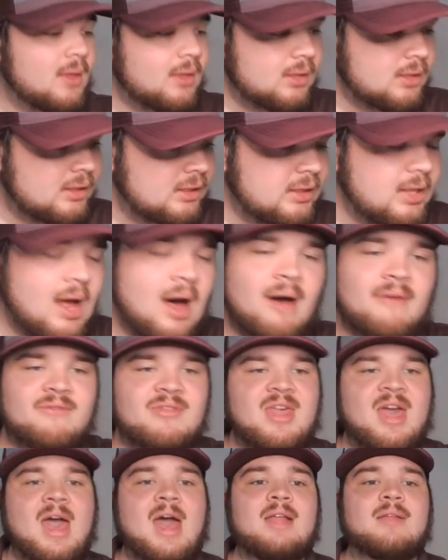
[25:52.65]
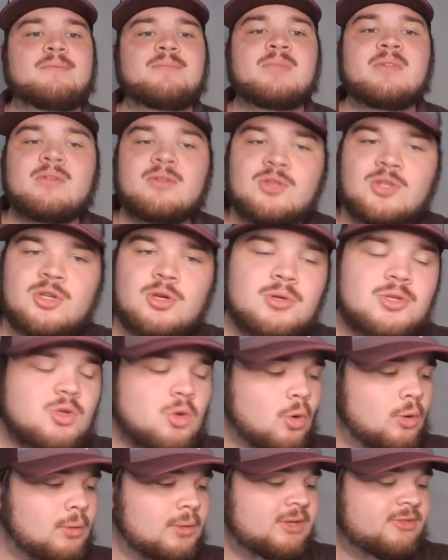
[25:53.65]
Love that. Two
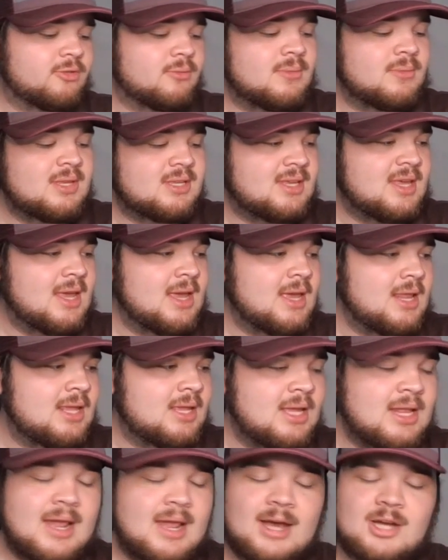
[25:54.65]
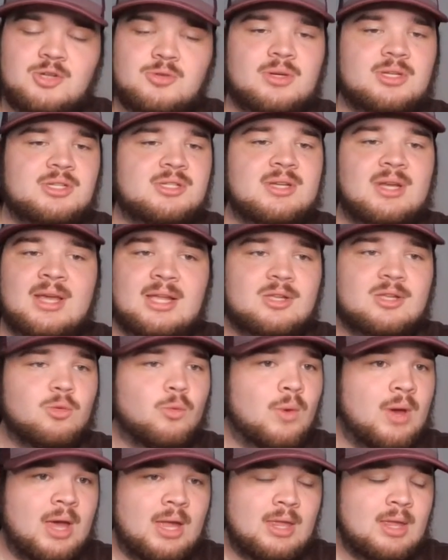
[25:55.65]
scoreless from this kid in extras to get the
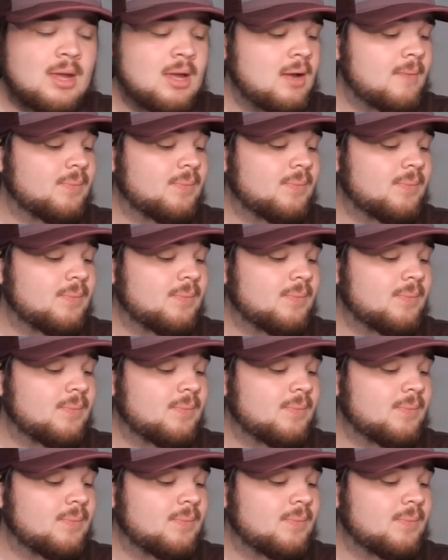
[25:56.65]
win.